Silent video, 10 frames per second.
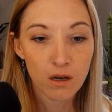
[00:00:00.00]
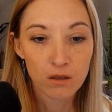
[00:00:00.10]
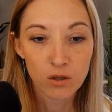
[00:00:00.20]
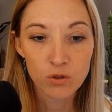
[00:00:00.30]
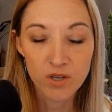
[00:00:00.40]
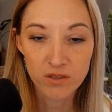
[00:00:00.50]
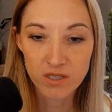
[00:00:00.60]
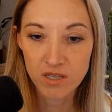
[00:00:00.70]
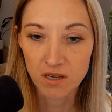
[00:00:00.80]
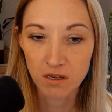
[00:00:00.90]
who's on the
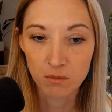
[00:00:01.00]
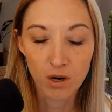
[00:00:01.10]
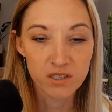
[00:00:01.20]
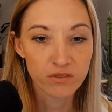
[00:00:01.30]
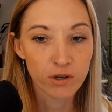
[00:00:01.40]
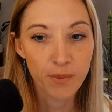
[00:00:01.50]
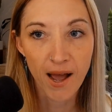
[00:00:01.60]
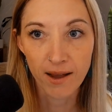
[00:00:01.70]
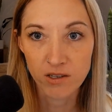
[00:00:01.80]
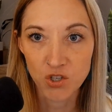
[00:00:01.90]
team, our different
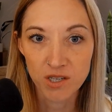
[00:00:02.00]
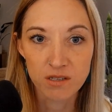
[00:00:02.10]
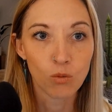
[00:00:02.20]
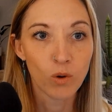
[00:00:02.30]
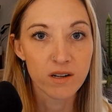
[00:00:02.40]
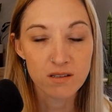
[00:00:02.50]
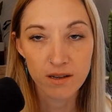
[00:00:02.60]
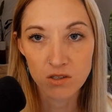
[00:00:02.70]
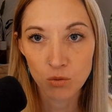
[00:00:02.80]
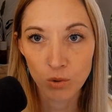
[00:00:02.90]
packages, what it's
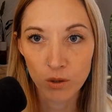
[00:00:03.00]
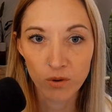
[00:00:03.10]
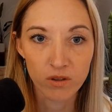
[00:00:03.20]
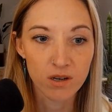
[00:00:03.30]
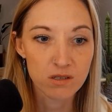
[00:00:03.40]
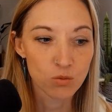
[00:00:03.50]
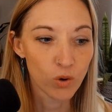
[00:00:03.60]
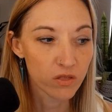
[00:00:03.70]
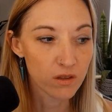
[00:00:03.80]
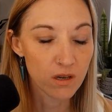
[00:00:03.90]
like to work with us,
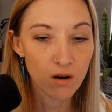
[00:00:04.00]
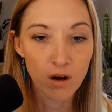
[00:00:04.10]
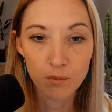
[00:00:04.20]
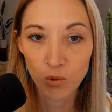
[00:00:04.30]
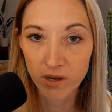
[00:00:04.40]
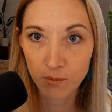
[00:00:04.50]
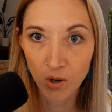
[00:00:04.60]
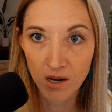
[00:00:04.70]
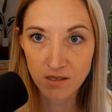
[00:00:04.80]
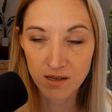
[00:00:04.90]
what the onboarding
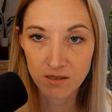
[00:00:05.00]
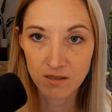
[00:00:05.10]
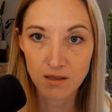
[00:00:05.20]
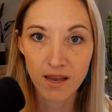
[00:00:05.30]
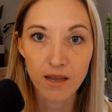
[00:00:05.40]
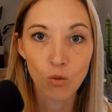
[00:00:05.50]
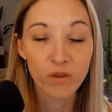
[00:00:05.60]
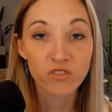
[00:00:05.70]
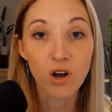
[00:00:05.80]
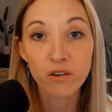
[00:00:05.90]
process is like,
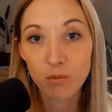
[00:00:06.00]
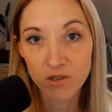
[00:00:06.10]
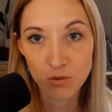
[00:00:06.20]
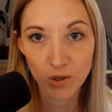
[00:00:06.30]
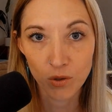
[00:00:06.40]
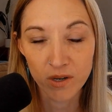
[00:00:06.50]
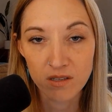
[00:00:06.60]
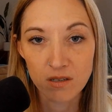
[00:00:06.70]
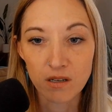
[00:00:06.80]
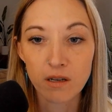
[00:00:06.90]
what documents we're going
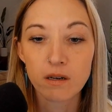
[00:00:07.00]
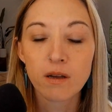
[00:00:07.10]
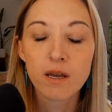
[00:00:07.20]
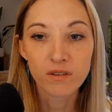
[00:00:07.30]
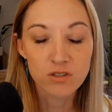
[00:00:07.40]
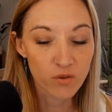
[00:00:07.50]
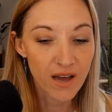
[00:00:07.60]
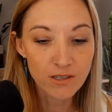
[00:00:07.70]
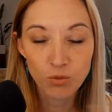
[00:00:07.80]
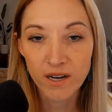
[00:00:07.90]
to need. So
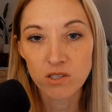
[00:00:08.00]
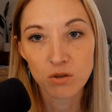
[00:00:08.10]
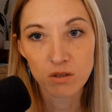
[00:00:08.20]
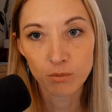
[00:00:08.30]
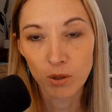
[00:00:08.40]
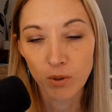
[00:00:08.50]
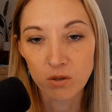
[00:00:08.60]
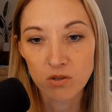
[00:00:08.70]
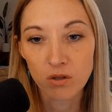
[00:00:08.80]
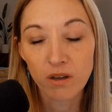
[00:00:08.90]
that's what I do in the
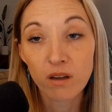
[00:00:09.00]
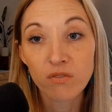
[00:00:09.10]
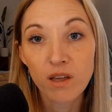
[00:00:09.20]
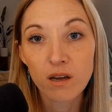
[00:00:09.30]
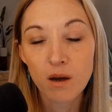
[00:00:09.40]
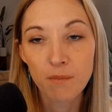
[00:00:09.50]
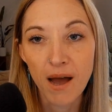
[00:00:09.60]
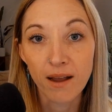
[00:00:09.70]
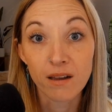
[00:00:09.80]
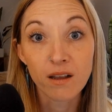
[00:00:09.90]
proposal. If they come
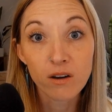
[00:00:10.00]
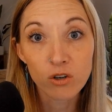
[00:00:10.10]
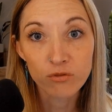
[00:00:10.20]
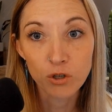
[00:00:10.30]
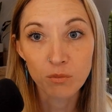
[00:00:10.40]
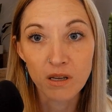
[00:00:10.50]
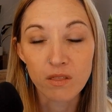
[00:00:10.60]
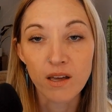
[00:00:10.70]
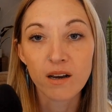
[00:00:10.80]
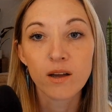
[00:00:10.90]
back and interview me,
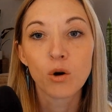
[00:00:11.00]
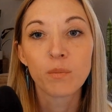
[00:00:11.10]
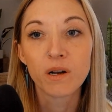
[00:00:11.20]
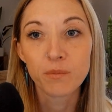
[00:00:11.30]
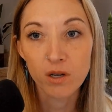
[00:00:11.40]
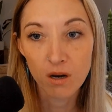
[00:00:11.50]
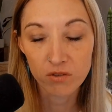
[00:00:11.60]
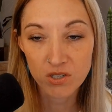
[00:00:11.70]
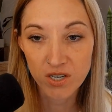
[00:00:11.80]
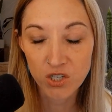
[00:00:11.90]
then I open up the
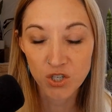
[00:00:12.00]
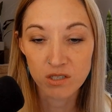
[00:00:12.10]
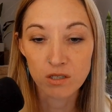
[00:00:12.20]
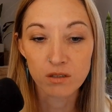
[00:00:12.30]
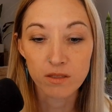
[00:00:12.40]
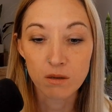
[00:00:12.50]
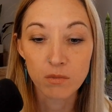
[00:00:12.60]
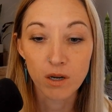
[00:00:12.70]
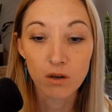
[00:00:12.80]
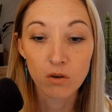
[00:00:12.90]
conversation to let
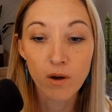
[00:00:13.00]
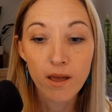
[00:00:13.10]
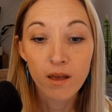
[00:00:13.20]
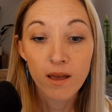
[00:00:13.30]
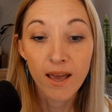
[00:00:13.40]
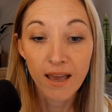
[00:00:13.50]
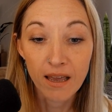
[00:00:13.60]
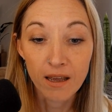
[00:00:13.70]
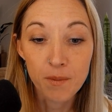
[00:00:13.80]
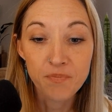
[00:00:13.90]
them know,
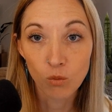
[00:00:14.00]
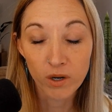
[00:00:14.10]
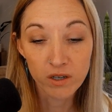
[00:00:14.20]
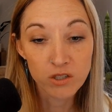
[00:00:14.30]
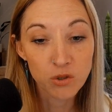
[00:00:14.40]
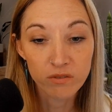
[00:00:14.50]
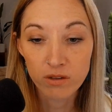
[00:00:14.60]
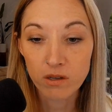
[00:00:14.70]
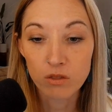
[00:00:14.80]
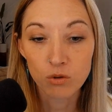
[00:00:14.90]
hey, we're going to do
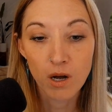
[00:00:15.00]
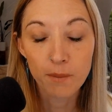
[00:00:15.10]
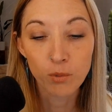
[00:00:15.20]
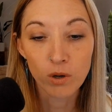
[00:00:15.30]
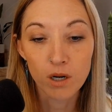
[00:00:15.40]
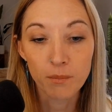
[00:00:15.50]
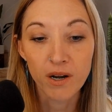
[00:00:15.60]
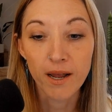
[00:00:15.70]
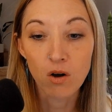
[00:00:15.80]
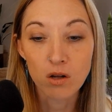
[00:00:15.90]
everything through Upwork, but
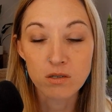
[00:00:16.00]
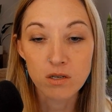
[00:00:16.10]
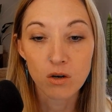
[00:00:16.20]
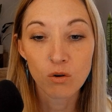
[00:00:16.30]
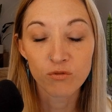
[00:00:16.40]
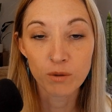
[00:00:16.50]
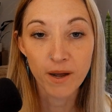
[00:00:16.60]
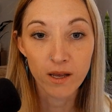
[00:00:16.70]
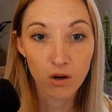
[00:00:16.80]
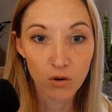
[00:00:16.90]
I also, for
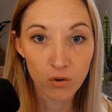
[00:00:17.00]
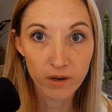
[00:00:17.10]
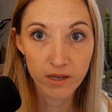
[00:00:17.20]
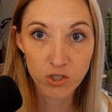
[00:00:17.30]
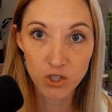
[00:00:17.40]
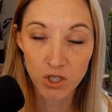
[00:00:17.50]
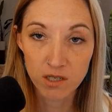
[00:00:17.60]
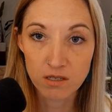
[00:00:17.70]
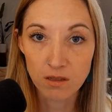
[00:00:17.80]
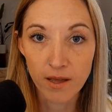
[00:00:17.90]
my own
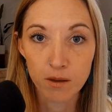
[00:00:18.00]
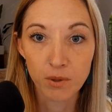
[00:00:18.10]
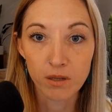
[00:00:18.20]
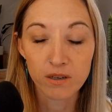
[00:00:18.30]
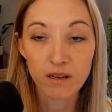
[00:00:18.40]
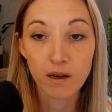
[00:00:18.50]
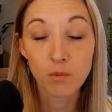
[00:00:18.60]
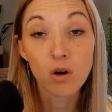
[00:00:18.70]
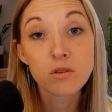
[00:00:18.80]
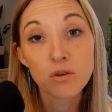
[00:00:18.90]
insurance and liability, I'm
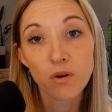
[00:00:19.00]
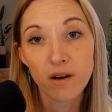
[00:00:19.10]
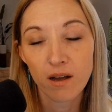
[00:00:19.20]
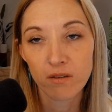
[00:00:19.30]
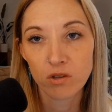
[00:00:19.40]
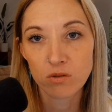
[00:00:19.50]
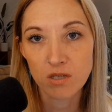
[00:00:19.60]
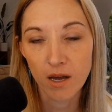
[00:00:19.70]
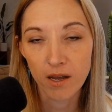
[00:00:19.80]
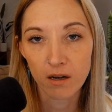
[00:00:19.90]
also going to have you
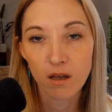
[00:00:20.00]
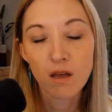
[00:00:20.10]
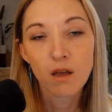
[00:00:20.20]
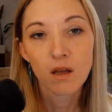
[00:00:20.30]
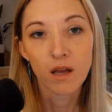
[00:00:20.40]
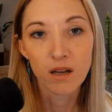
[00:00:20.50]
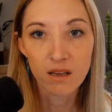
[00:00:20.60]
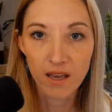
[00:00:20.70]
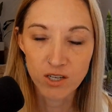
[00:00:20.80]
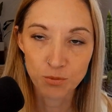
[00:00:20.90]
sign an
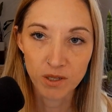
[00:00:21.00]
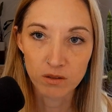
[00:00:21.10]
engagement